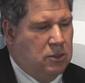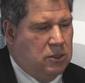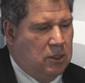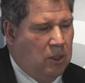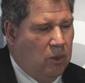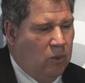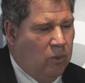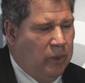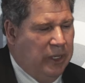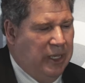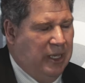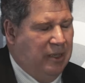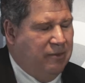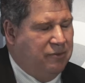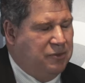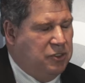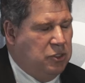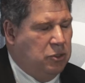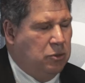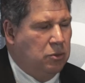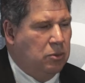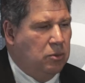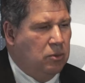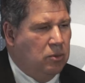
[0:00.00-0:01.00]
So we
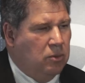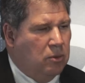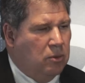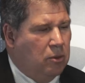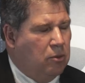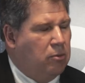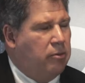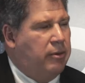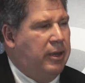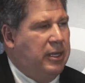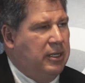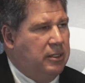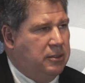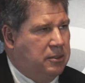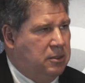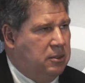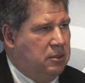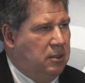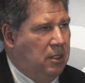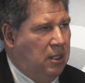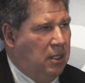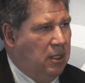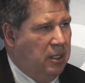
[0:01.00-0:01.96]
have two great